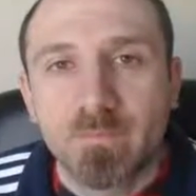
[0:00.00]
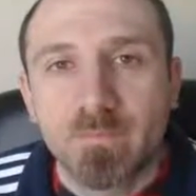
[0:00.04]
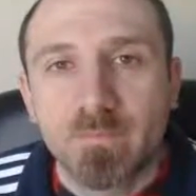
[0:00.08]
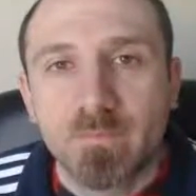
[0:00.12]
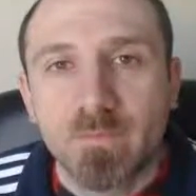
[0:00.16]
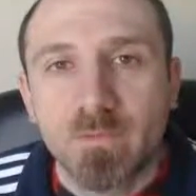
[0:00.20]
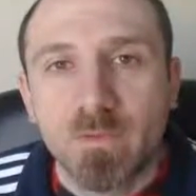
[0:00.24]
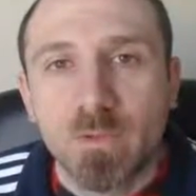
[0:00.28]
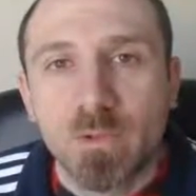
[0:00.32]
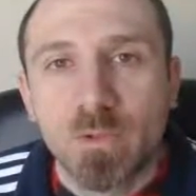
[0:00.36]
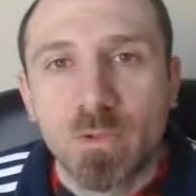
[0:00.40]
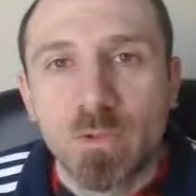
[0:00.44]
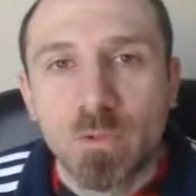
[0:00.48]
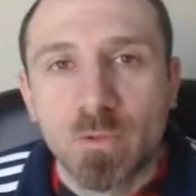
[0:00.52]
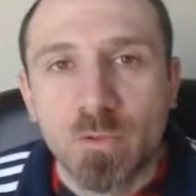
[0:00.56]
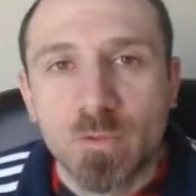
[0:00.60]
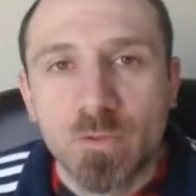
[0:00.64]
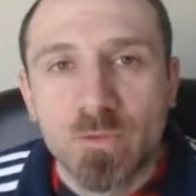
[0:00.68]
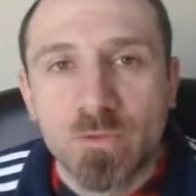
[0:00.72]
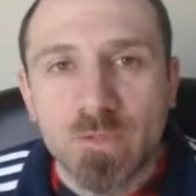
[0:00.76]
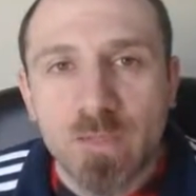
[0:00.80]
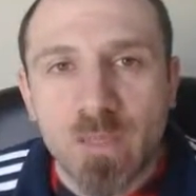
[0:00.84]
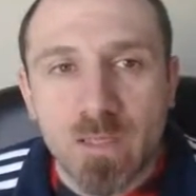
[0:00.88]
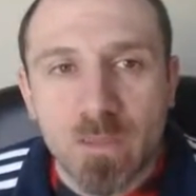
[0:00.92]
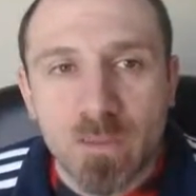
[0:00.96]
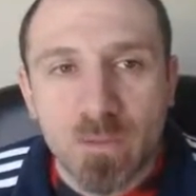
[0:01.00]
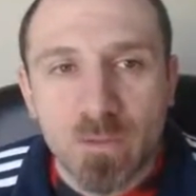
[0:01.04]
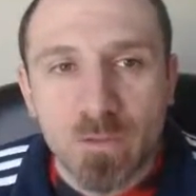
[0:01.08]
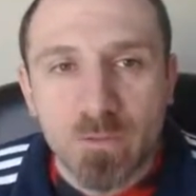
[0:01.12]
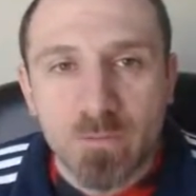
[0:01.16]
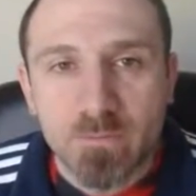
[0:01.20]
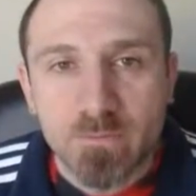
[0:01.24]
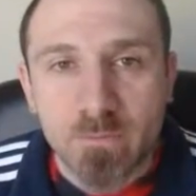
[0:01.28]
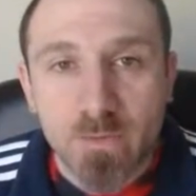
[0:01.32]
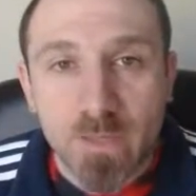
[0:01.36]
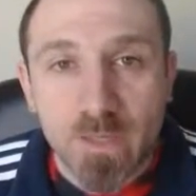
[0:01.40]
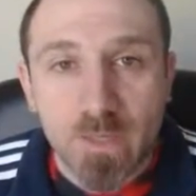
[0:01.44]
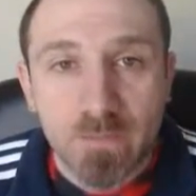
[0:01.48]
you lose a lot
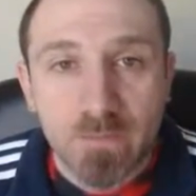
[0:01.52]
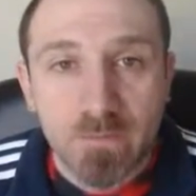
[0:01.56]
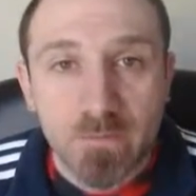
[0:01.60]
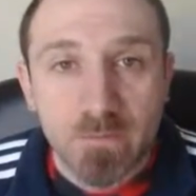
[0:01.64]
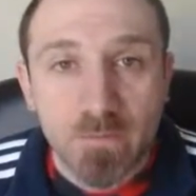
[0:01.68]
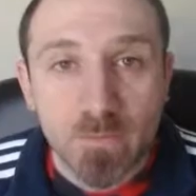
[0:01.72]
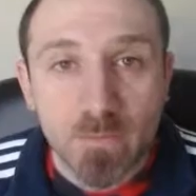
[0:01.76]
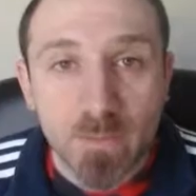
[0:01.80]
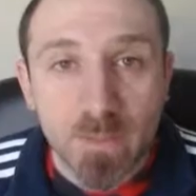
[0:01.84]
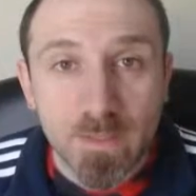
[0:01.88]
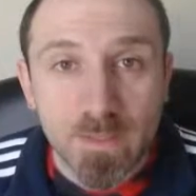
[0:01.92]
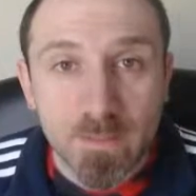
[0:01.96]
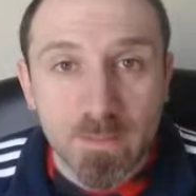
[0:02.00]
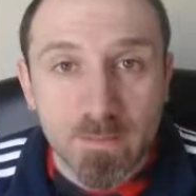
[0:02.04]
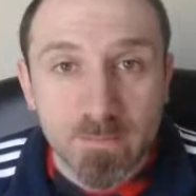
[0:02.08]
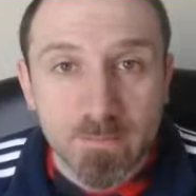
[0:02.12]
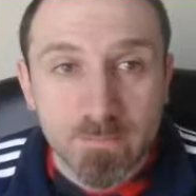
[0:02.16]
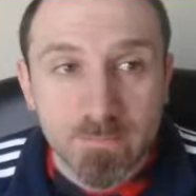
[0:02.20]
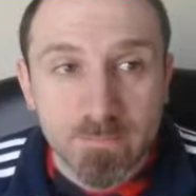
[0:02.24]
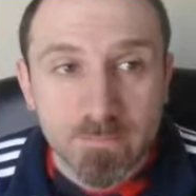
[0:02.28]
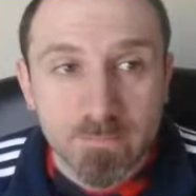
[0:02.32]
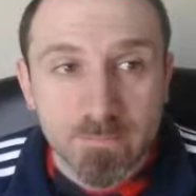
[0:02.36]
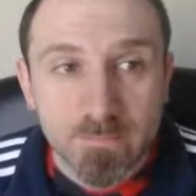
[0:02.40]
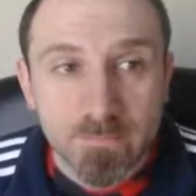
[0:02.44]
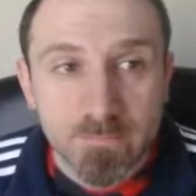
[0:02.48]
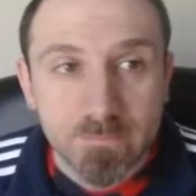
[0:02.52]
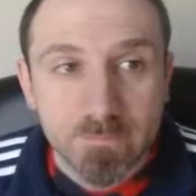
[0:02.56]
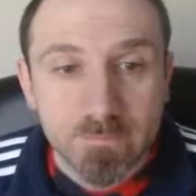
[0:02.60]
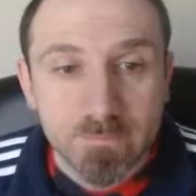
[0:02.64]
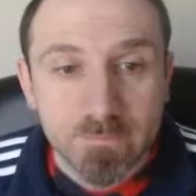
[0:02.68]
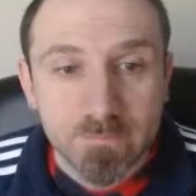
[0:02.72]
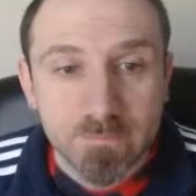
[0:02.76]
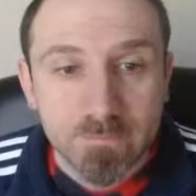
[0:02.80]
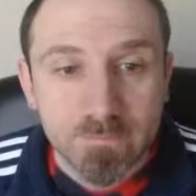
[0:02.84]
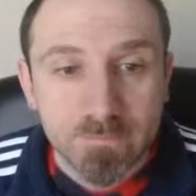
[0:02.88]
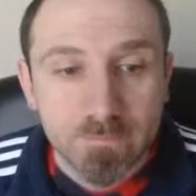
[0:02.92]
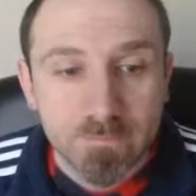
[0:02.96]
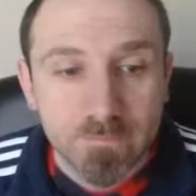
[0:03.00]
of ground doing it,
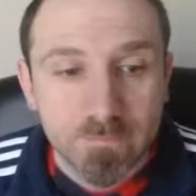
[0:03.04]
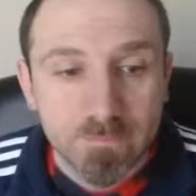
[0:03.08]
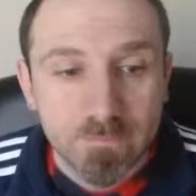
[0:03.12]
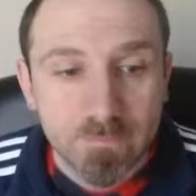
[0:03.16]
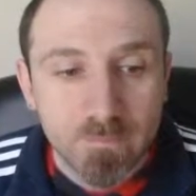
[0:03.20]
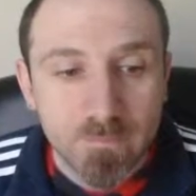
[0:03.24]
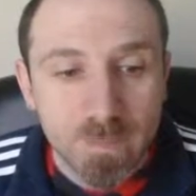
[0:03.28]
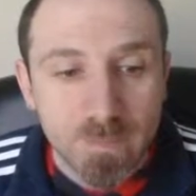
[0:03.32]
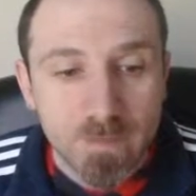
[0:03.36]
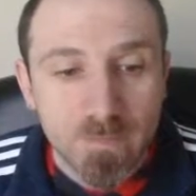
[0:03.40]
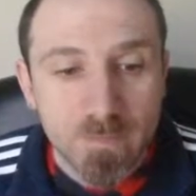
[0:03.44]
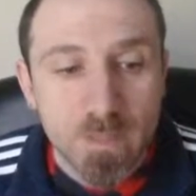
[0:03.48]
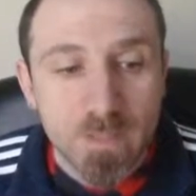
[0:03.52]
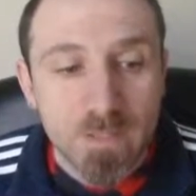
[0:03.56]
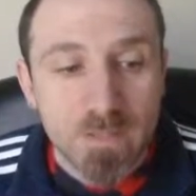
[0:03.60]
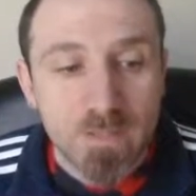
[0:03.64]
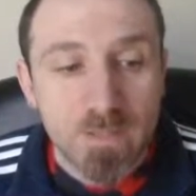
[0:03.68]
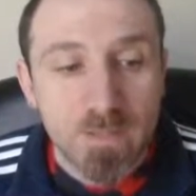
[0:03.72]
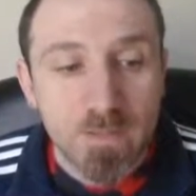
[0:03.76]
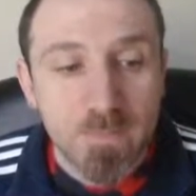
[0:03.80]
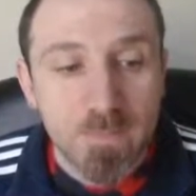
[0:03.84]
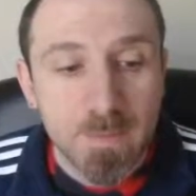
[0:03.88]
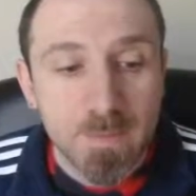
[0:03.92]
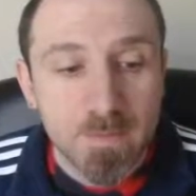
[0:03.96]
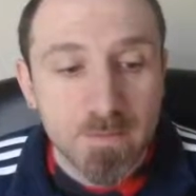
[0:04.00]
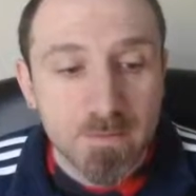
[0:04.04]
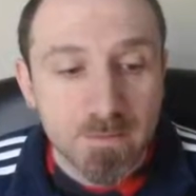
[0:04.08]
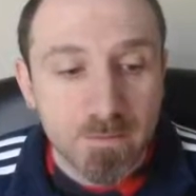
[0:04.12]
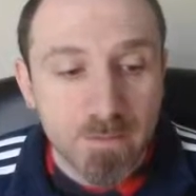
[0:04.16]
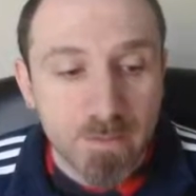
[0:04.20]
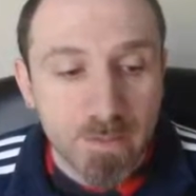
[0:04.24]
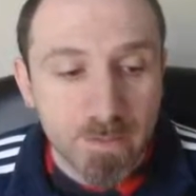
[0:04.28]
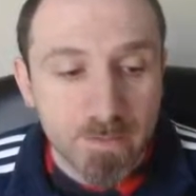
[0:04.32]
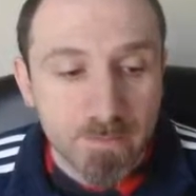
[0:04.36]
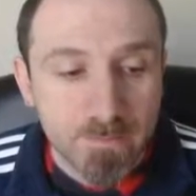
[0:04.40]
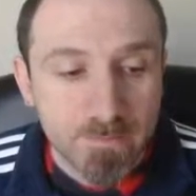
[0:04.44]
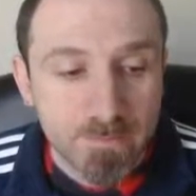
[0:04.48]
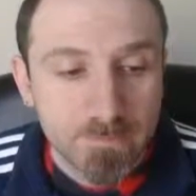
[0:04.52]
especially
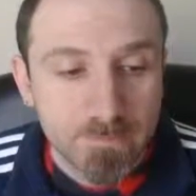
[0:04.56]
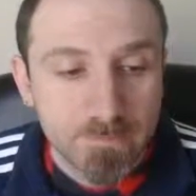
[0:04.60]
mid-screen.